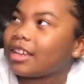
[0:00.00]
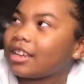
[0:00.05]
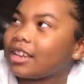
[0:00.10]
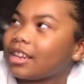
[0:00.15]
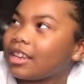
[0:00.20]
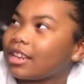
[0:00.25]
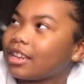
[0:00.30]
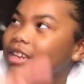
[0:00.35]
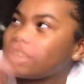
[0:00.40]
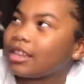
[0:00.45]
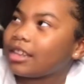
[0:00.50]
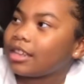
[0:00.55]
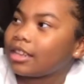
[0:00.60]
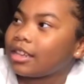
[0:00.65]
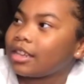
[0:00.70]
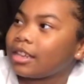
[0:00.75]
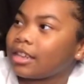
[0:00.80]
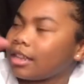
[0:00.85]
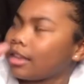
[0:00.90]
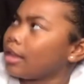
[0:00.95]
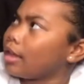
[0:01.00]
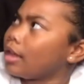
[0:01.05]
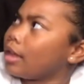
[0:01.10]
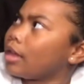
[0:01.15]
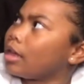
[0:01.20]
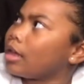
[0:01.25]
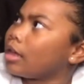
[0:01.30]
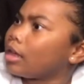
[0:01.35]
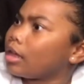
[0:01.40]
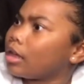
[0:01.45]

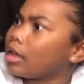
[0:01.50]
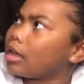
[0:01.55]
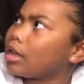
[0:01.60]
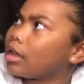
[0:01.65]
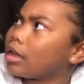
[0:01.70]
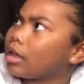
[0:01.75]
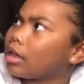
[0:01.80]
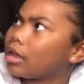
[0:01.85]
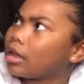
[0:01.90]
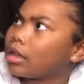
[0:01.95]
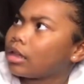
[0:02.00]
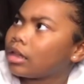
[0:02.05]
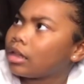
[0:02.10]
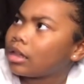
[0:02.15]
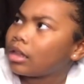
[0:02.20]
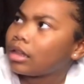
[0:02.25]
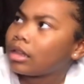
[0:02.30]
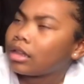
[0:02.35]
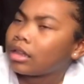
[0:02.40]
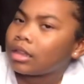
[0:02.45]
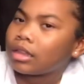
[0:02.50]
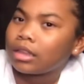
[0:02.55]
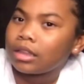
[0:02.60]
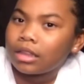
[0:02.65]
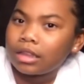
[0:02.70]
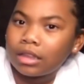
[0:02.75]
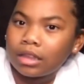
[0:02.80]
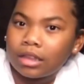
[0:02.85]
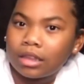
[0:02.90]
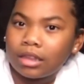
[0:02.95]

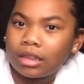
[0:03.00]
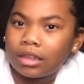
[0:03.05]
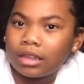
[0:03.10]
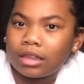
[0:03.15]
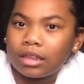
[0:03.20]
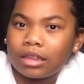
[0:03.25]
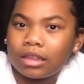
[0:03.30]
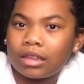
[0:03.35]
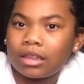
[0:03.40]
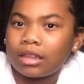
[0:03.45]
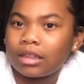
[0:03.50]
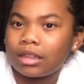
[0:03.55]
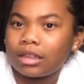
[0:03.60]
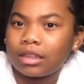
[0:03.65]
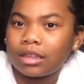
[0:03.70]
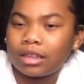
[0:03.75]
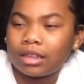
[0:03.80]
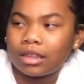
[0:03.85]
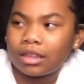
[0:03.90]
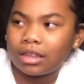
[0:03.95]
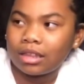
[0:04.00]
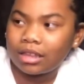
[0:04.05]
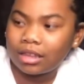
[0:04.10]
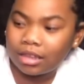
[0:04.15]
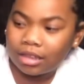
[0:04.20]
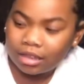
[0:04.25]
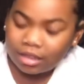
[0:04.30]
(silent)